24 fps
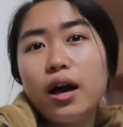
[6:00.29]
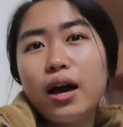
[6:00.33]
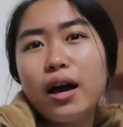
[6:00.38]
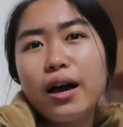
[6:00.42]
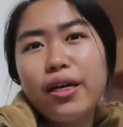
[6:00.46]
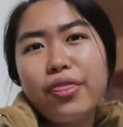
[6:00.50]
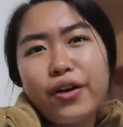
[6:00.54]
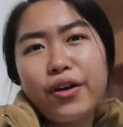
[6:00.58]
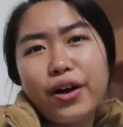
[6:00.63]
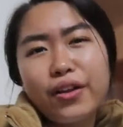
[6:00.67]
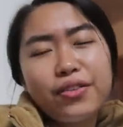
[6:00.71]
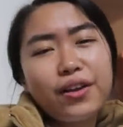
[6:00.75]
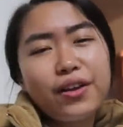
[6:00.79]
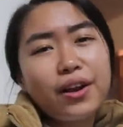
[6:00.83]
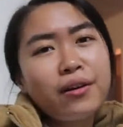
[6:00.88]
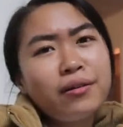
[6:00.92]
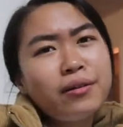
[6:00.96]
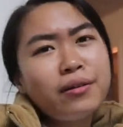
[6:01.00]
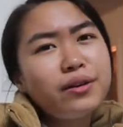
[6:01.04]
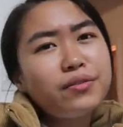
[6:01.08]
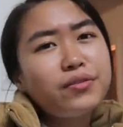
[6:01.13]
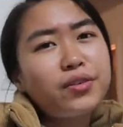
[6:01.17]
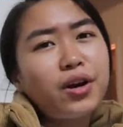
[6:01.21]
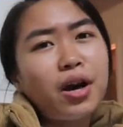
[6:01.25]
I thought that I
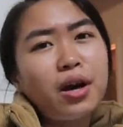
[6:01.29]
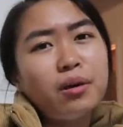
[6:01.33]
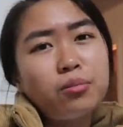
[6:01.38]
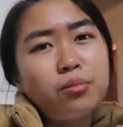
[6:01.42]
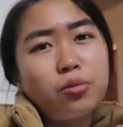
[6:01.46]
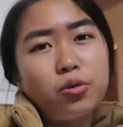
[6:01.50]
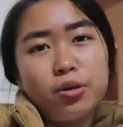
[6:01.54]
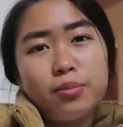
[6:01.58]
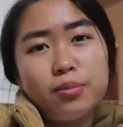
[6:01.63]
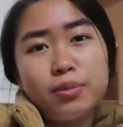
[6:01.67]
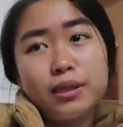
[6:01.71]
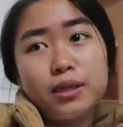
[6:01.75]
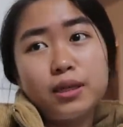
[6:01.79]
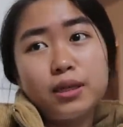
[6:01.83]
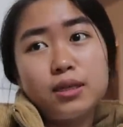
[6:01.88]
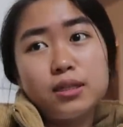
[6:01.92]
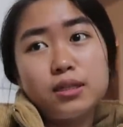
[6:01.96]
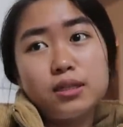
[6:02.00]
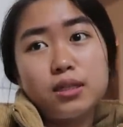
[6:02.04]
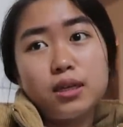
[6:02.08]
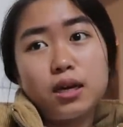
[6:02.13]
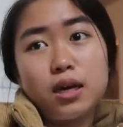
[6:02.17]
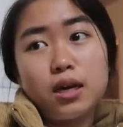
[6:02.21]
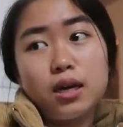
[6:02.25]
would have gotten more
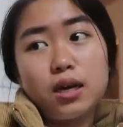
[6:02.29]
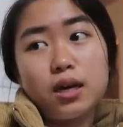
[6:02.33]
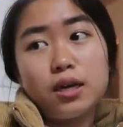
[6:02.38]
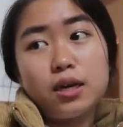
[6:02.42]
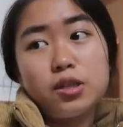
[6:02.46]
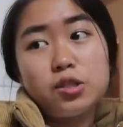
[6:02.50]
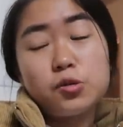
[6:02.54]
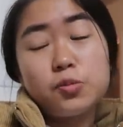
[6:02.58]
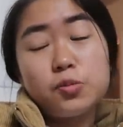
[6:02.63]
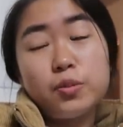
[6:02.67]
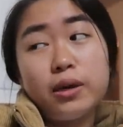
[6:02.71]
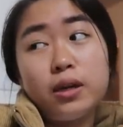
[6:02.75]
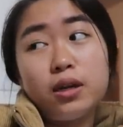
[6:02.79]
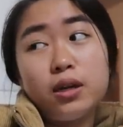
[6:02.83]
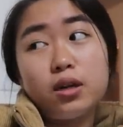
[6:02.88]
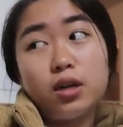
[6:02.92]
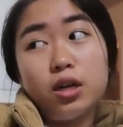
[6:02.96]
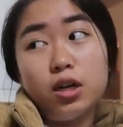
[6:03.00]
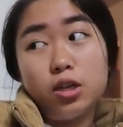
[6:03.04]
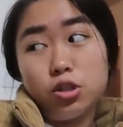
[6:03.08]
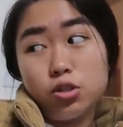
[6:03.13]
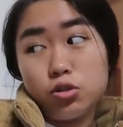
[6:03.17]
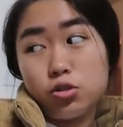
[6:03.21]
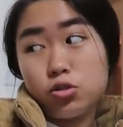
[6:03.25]
because I spent
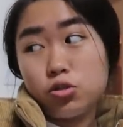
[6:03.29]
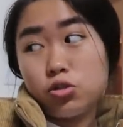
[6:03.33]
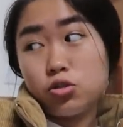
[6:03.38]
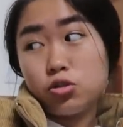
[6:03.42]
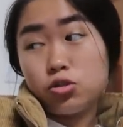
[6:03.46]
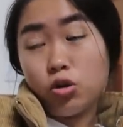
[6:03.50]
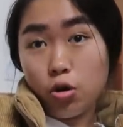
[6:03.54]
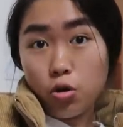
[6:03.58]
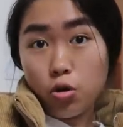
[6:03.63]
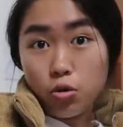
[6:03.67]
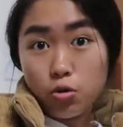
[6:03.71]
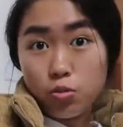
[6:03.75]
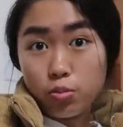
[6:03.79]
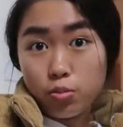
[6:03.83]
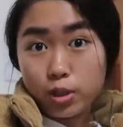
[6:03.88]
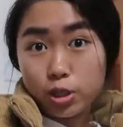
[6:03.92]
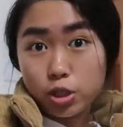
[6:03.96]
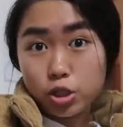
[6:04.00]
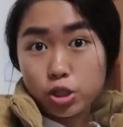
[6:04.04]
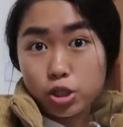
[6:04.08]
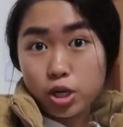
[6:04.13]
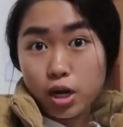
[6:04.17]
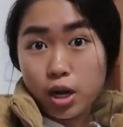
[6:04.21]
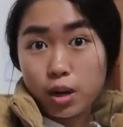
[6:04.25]
so
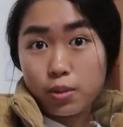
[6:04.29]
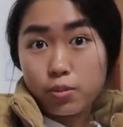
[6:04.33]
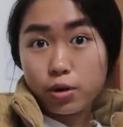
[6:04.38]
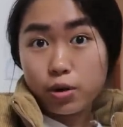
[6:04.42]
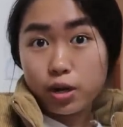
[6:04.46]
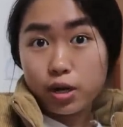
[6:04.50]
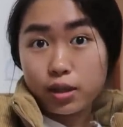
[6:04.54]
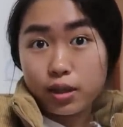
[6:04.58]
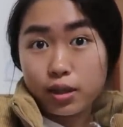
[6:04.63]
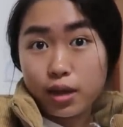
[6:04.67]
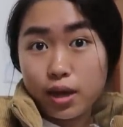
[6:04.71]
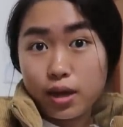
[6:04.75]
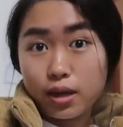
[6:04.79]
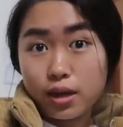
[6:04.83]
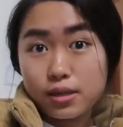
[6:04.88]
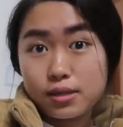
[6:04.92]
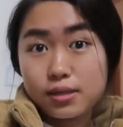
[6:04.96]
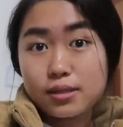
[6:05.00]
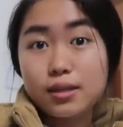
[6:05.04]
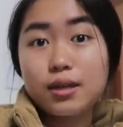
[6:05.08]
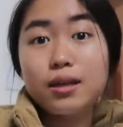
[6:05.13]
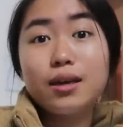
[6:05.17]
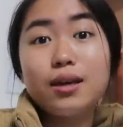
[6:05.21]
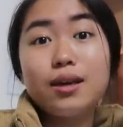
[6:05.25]
much time writing that
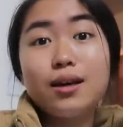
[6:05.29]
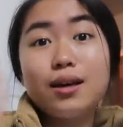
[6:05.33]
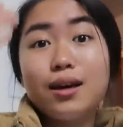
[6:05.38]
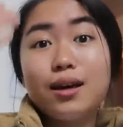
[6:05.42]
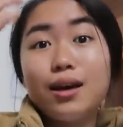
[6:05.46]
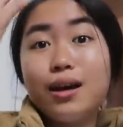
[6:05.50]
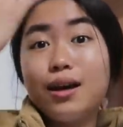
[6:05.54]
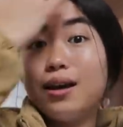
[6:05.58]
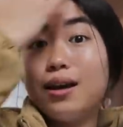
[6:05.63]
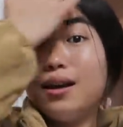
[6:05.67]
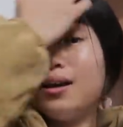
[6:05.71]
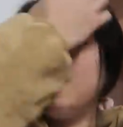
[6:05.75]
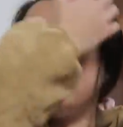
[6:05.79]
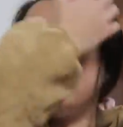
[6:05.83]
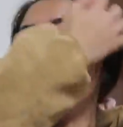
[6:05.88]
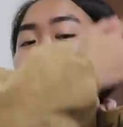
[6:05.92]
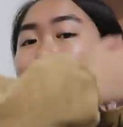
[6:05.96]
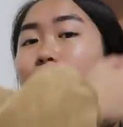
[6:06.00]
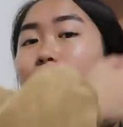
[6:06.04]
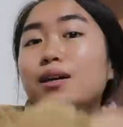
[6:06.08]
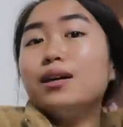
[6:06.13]
essay, and